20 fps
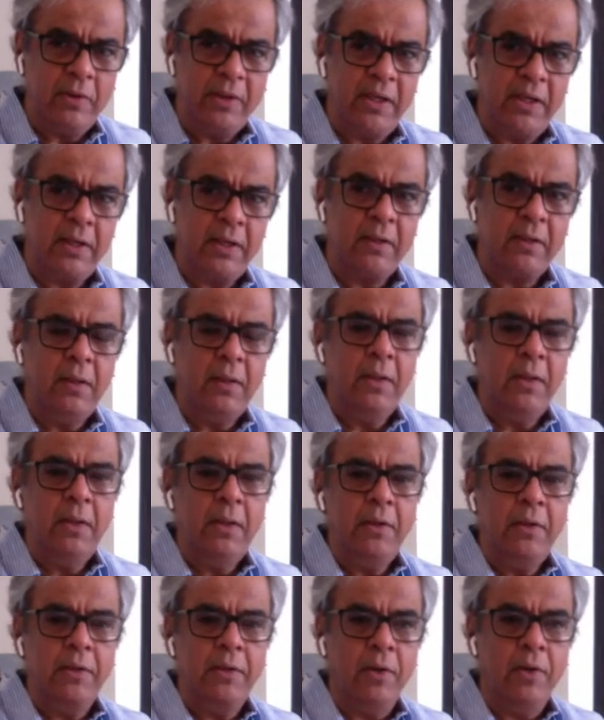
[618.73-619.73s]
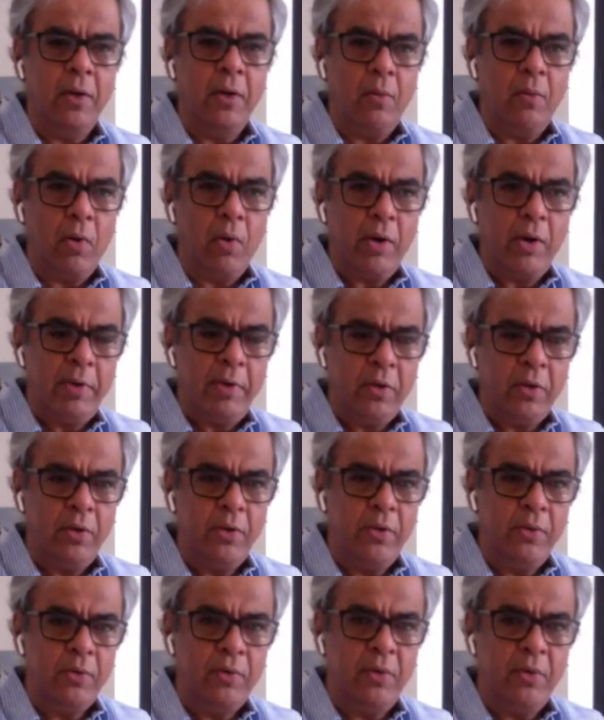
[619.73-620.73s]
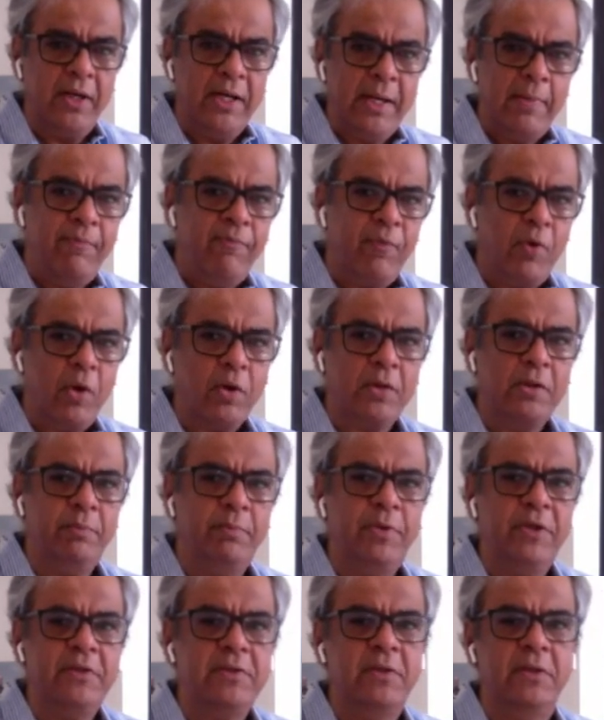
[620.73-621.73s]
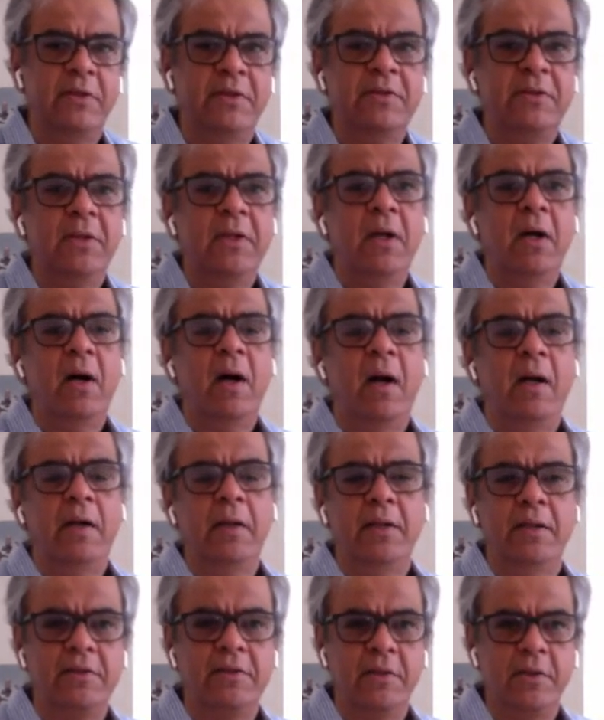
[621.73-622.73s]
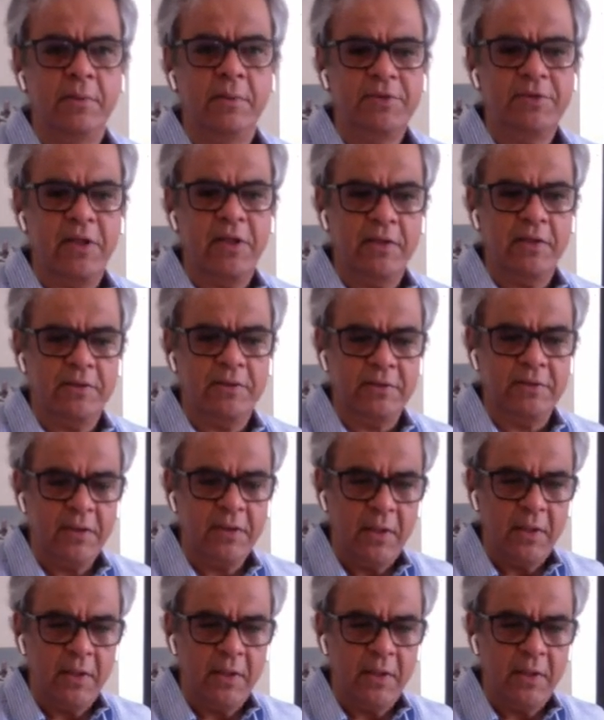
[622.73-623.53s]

to what are we going to do to leapfrog the business under the circumstances